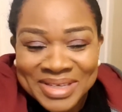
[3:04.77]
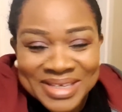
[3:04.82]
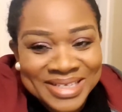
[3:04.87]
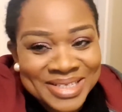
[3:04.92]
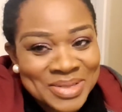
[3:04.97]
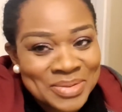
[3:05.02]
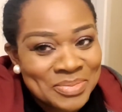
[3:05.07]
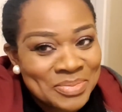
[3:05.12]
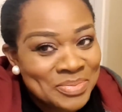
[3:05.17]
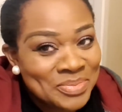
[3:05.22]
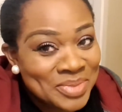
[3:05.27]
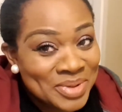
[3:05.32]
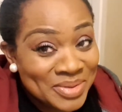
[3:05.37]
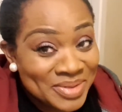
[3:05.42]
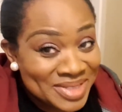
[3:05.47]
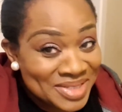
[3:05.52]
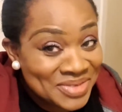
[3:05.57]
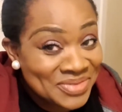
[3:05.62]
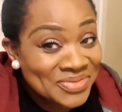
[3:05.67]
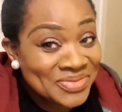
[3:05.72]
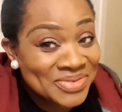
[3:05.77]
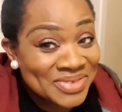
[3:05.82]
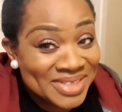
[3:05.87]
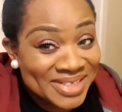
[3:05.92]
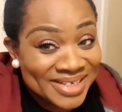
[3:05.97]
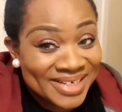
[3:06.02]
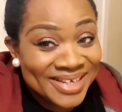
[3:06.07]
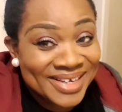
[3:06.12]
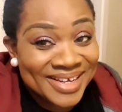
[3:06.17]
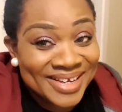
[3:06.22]
It's a beautiful
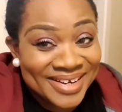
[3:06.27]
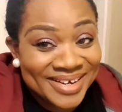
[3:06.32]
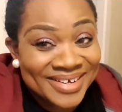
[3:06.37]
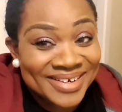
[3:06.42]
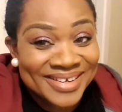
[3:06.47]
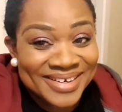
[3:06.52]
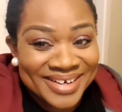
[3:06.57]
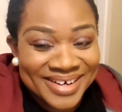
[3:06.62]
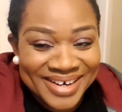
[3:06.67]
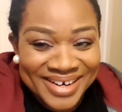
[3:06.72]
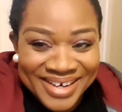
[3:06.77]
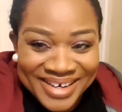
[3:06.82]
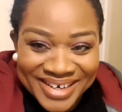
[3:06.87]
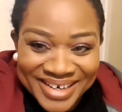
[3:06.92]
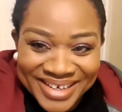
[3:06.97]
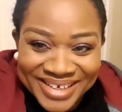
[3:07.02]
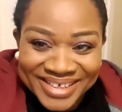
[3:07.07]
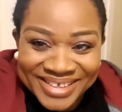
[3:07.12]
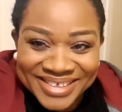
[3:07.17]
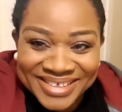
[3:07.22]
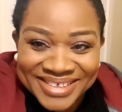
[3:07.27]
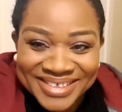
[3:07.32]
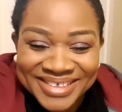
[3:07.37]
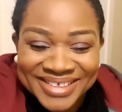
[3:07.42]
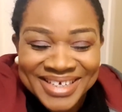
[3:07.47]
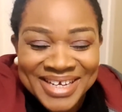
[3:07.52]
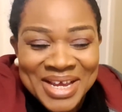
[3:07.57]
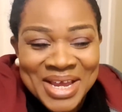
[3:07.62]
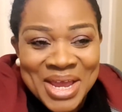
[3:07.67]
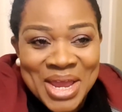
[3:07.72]
day here in Ireland.
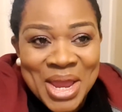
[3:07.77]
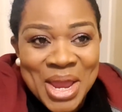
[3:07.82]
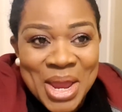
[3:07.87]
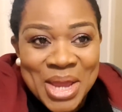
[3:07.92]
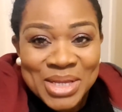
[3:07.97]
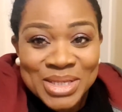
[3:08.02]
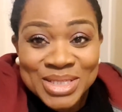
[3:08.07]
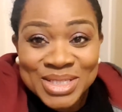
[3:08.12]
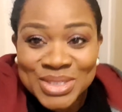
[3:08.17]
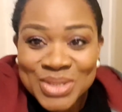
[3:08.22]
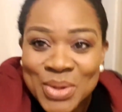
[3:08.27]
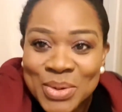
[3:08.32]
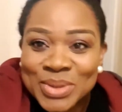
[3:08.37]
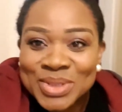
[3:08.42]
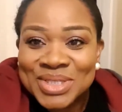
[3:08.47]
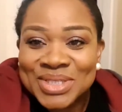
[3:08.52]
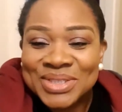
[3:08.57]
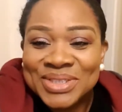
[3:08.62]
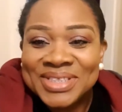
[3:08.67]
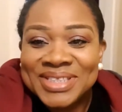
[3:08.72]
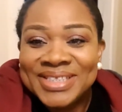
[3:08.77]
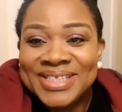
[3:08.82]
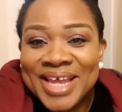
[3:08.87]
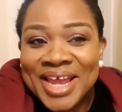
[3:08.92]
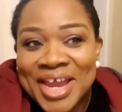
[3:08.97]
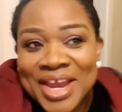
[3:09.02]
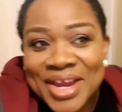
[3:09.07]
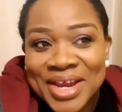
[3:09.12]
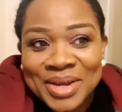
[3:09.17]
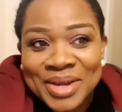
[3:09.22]
So
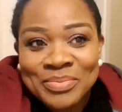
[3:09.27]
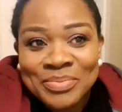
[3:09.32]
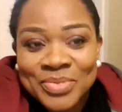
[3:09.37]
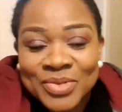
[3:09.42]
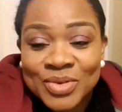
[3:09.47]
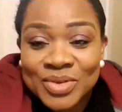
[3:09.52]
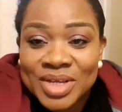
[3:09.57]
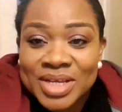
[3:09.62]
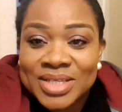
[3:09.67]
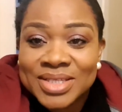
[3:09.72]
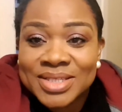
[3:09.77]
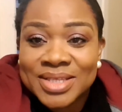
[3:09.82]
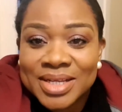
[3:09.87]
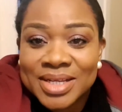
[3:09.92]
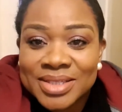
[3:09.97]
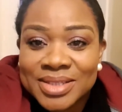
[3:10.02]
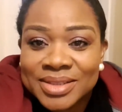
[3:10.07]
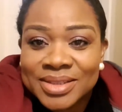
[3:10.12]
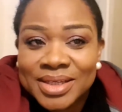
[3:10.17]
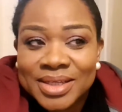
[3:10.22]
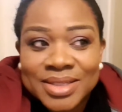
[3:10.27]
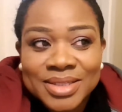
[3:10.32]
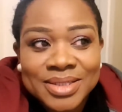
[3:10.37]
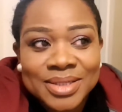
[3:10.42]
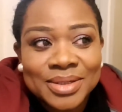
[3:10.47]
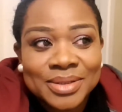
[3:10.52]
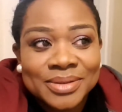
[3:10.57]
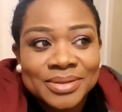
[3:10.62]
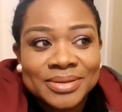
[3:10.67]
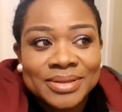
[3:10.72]
today is Saturday,
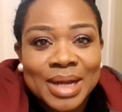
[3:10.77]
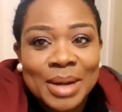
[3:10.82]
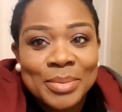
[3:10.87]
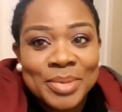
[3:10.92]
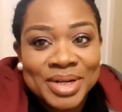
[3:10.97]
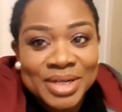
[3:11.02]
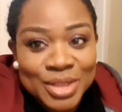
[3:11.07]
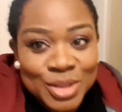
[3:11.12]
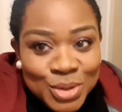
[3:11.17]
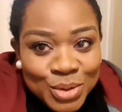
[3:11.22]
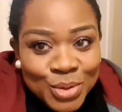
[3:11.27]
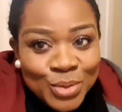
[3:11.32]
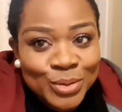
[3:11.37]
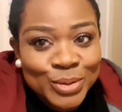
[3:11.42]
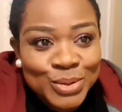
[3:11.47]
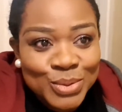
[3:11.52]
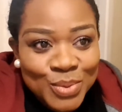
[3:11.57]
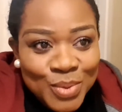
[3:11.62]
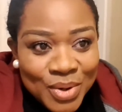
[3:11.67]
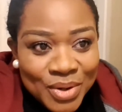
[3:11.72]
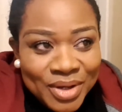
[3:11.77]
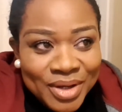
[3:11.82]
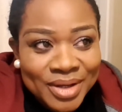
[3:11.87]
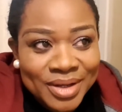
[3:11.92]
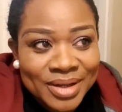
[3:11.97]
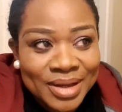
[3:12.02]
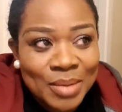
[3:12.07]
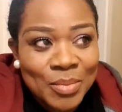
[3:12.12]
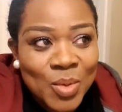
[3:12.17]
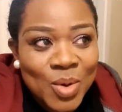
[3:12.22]
so I'm ready to go to
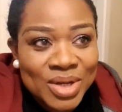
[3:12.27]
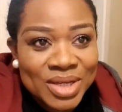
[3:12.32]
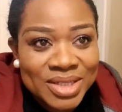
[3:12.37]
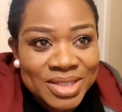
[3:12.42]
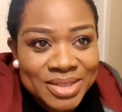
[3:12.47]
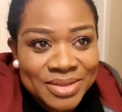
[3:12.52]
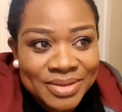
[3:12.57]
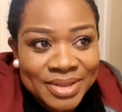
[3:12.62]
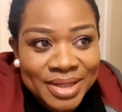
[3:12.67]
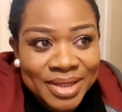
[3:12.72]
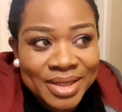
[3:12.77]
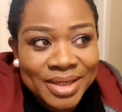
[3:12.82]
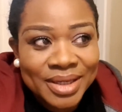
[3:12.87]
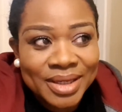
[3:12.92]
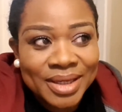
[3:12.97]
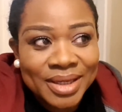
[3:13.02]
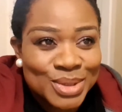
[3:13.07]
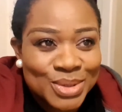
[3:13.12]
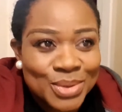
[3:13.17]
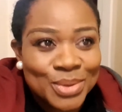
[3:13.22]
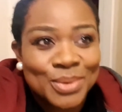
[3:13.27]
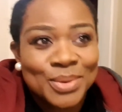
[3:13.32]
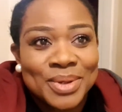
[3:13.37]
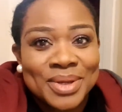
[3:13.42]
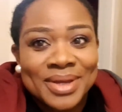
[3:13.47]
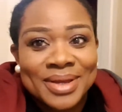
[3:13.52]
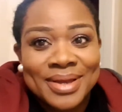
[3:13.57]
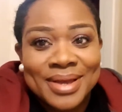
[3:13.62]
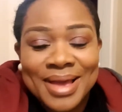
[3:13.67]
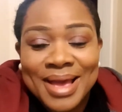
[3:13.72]
work. I'm working today, so
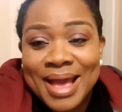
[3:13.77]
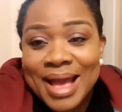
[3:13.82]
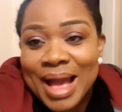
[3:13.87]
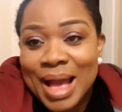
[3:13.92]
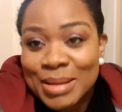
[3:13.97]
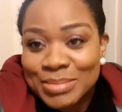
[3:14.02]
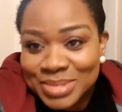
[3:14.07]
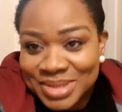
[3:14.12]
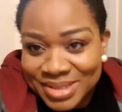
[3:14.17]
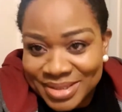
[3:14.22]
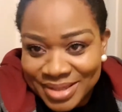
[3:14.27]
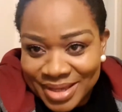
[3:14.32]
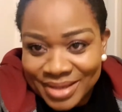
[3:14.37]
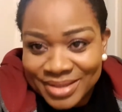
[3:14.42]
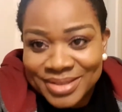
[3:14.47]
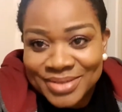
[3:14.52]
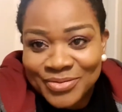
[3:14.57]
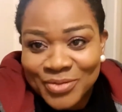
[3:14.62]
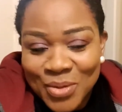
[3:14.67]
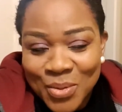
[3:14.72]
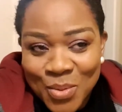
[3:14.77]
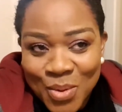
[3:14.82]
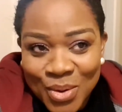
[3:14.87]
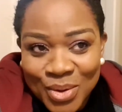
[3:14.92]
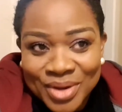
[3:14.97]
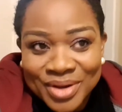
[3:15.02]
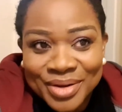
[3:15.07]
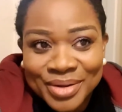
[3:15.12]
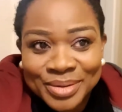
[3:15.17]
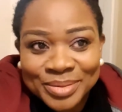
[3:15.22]
I'm set for
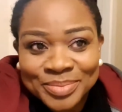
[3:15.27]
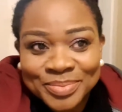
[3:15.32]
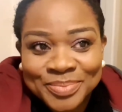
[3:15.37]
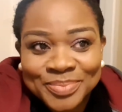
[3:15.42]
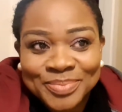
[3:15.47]
work.